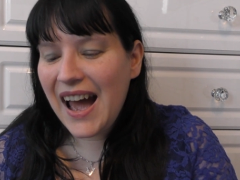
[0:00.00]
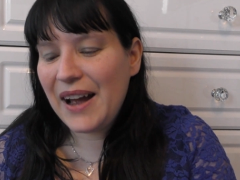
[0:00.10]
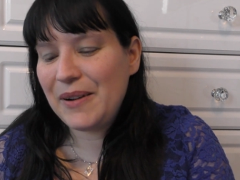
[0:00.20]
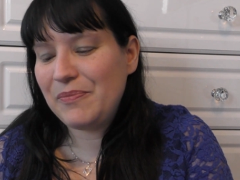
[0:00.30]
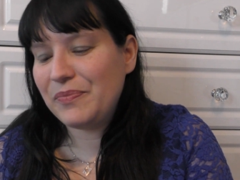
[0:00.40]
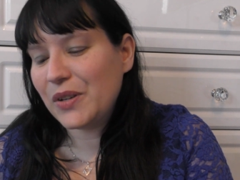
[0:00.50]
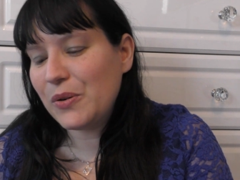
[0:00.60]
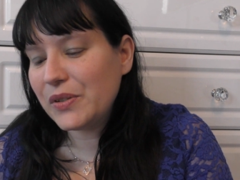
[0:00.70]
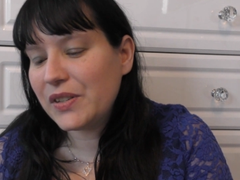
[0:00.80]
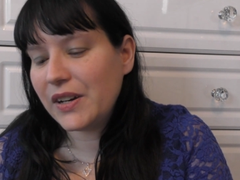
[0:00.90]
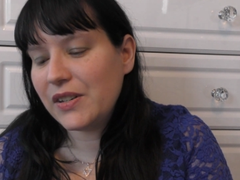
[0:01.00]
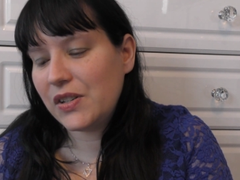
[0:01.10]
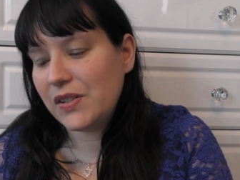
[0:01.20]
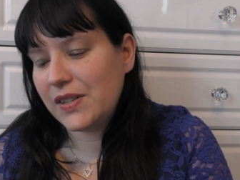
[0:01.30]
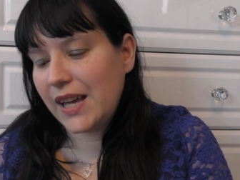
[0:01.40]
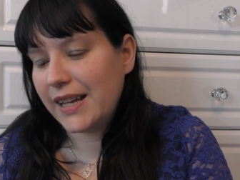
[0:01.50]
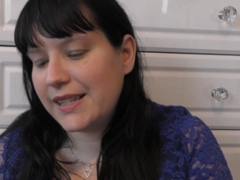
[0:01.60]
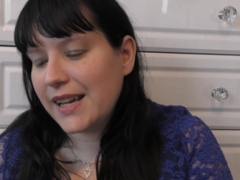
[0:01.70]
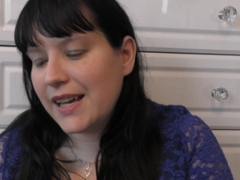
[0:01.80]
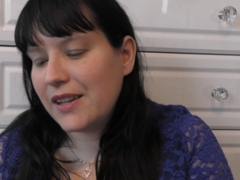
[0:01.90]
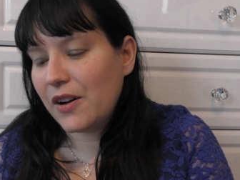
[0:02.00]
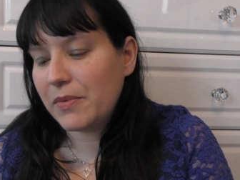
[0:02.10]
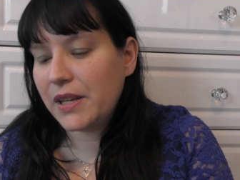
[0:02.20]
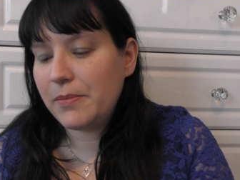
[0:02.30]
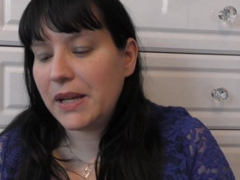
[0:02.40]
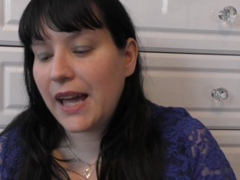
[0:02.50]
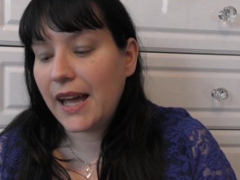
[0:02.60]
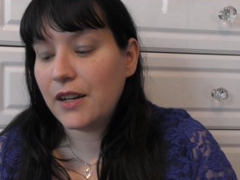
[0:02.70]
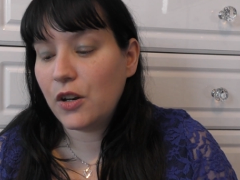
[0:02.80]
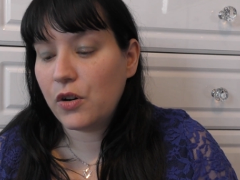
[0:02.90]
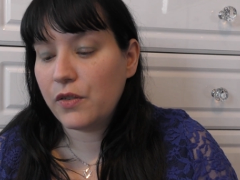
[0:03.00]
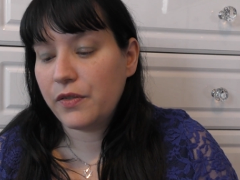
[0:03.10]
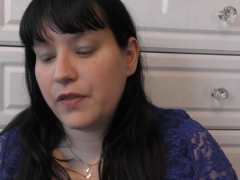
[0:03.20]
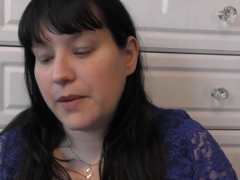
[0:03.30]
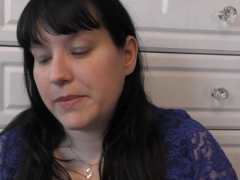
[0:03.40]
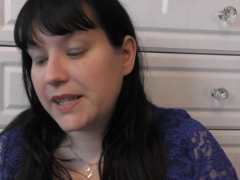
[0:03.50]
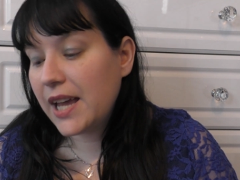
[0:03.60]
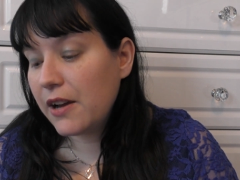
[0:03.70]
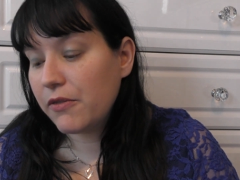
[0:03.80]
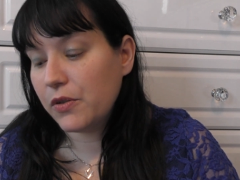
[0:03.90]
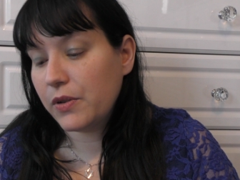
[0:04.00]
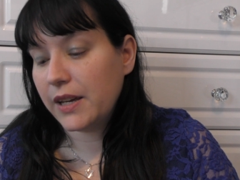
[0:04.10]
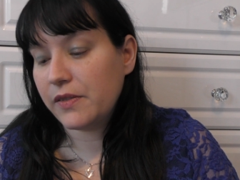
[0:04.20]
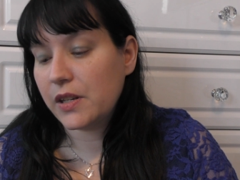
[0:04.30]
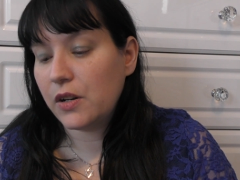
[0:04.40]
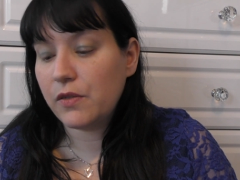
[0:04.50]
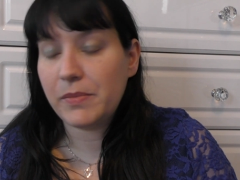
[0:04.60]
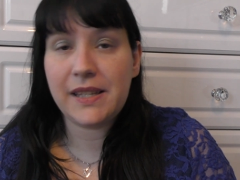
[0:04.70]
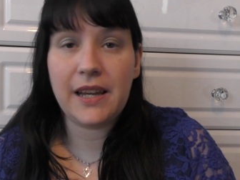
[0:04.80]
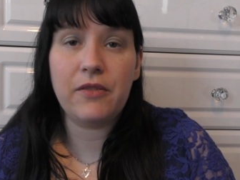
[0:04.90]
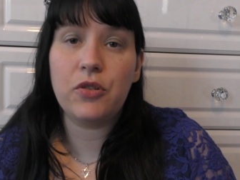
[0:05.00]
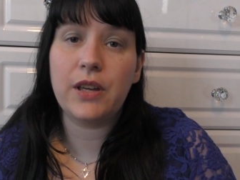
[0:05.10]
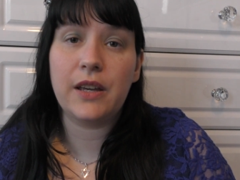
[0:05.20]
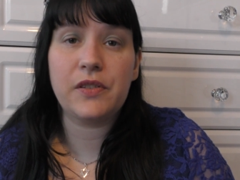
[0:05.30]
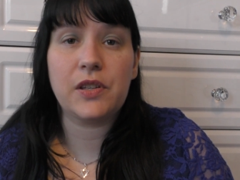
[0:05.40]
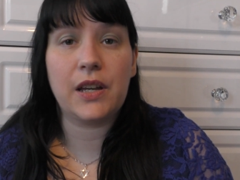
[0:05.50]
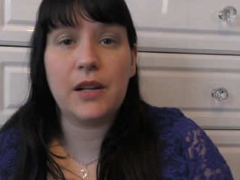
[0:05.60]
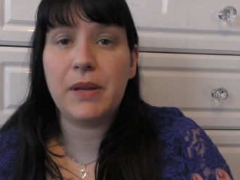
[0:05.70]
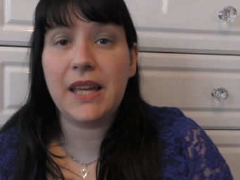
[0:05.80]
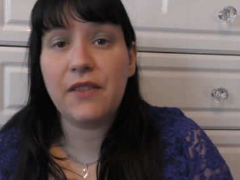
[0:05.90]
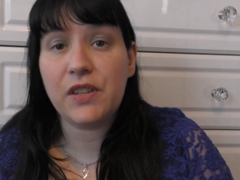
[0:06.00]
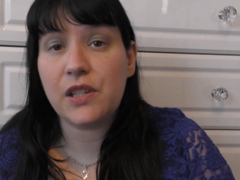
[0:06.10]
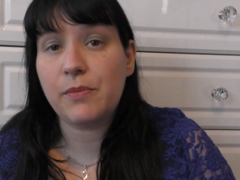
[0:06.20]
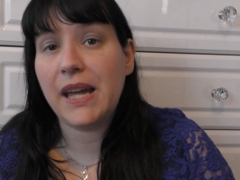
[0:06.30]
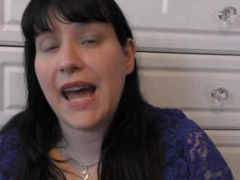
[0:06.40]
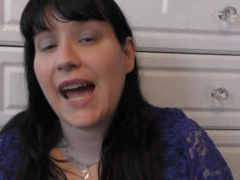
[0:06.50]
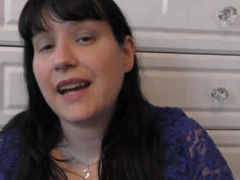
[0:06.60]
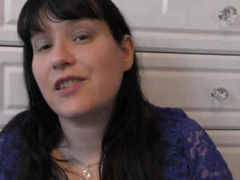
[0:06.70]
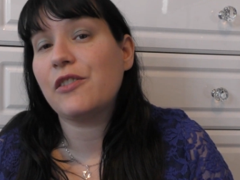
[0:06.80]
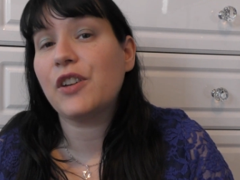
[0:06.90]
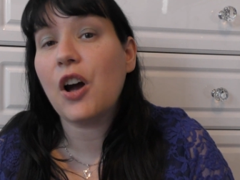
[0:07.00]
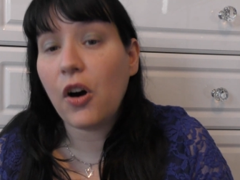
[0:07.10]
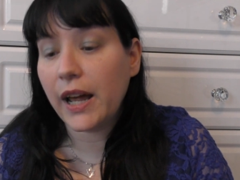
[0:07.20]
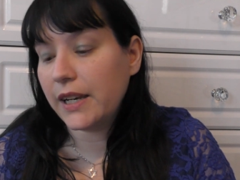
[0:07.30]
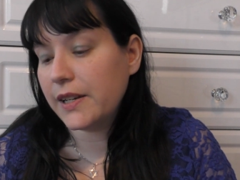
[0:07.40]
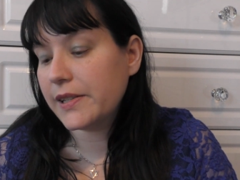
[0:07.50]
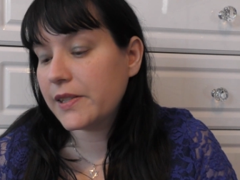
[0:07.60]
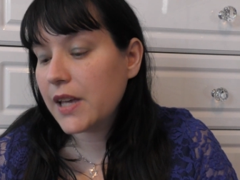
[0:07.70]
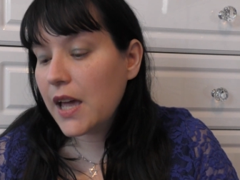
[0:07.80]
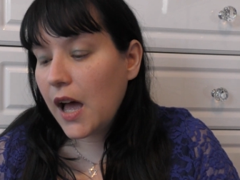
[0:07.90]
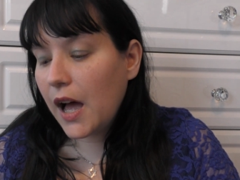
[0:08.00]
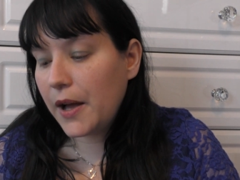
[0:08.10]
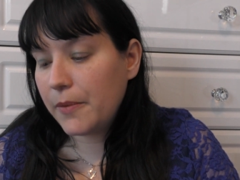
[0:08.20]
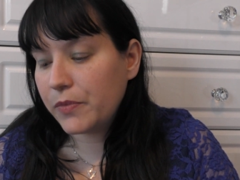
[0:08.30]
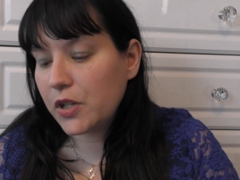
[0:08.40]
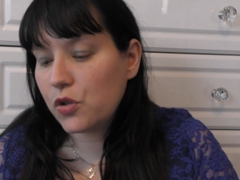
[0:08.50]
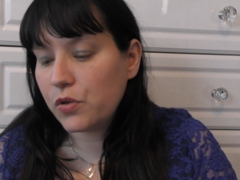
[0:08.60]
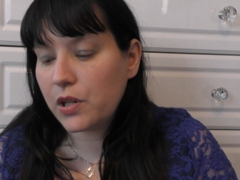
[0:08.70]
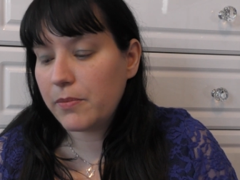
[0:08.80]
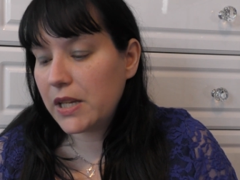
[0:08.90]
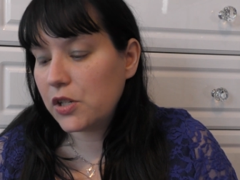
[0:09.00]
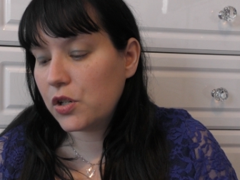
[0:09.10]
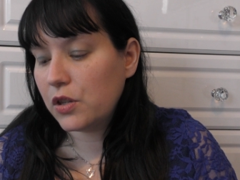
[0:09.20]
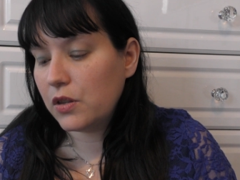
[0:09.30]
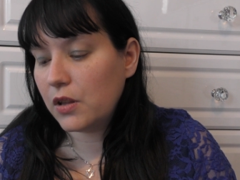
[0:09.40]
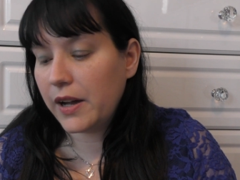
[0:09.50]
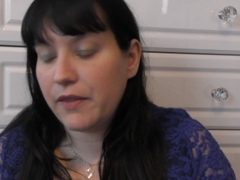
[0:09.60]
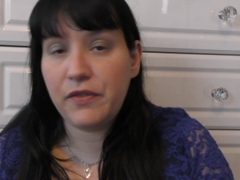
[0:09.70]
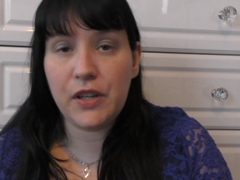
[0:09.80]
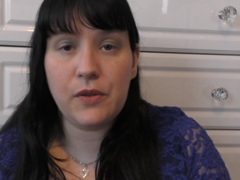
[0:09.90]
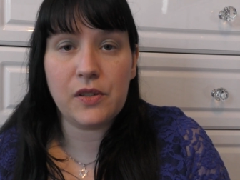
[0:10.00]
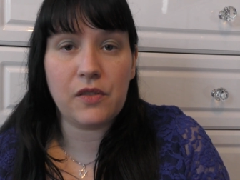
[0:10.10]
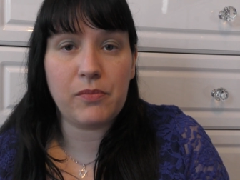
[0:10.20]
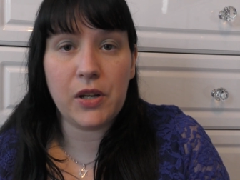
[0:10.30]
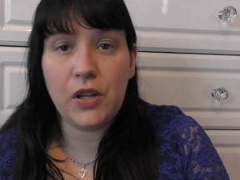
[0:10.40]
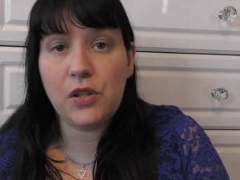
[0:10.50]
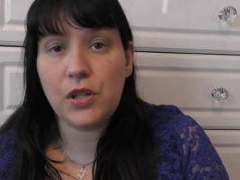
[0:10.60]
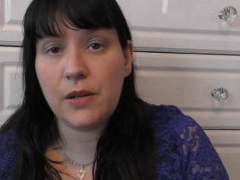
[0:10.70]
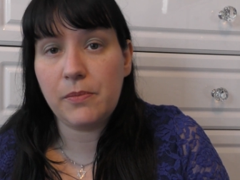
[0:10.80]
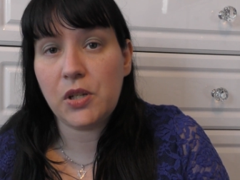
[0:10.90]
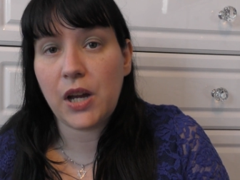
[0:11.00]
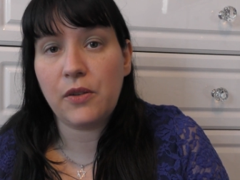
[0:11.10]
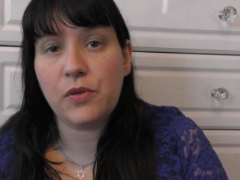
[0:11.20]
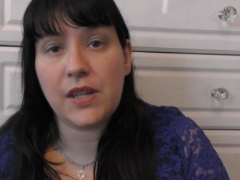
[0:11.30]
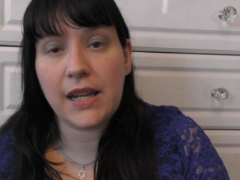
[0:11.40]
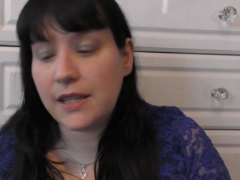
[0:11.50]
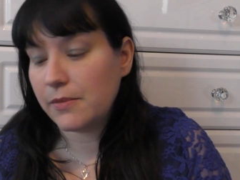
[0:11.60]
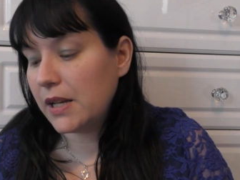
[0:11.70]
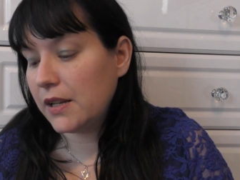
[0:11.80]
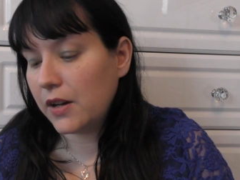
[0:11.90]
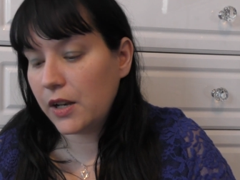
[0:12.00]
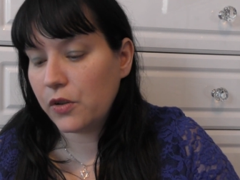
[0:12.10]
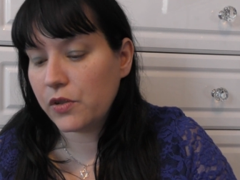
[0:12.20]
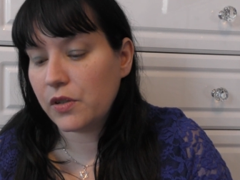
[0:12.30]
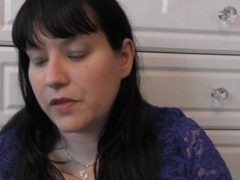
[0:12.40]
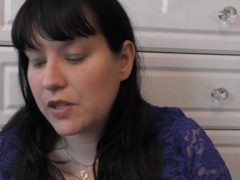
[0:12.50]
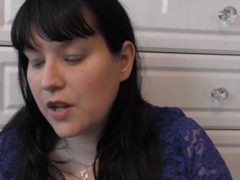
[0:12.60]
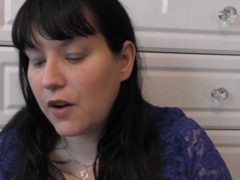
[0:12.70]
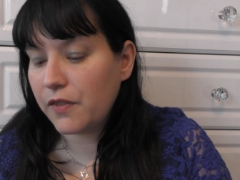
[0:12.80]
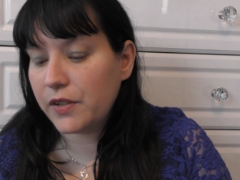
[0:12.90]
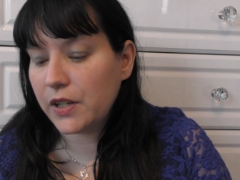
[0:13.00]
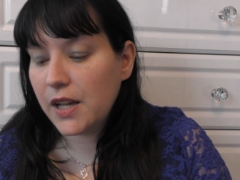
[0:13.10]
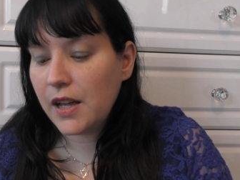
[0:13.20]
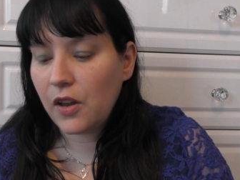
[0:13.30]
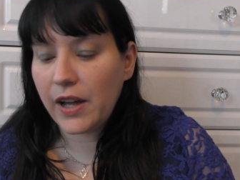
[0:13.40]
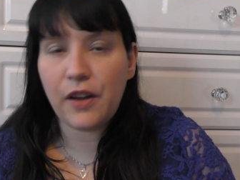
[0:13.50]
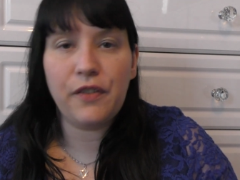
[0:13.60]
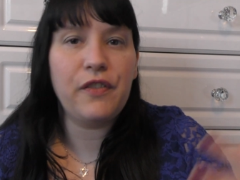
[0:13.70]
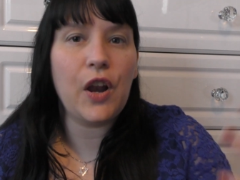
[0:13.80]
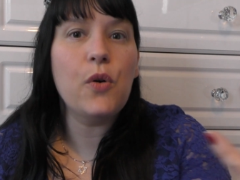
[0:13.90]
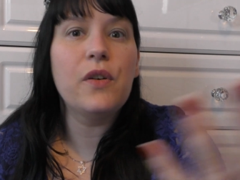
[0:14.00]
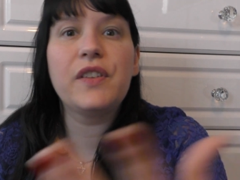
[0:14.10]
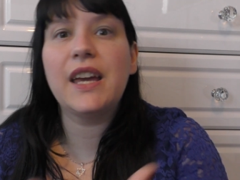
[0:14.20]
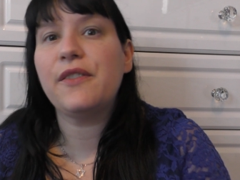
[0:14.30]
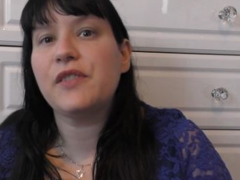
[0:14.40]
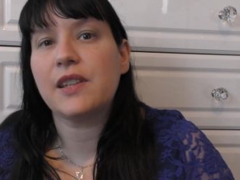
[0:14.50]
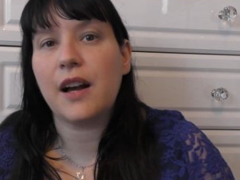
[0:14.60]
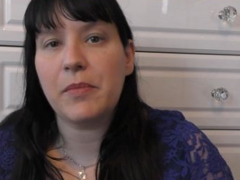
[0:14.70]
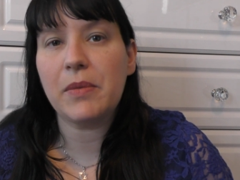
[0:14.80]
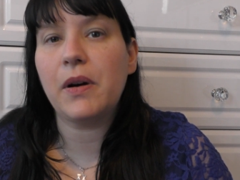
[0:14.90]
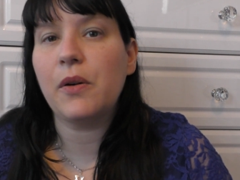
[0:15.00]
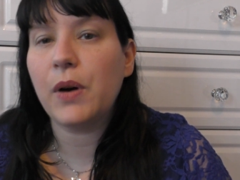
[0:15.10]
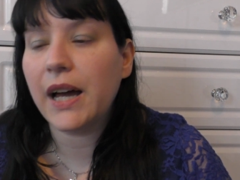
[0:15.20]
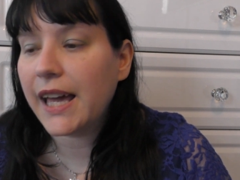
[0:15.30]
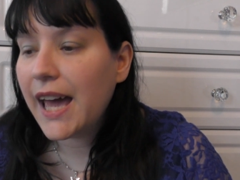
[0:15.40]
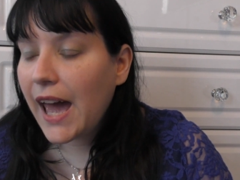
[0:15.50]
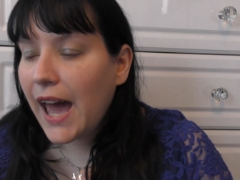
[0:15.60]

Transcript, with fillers: Um, also, she said that I'm going to be getting a lot of uh, material gifts. A lot of material gifts are going to be given to me, acts of kindness. Um, and she also mentioned like viewers of my YouTube channel sending me like lots of stuff and like a flow of gifts coming my way.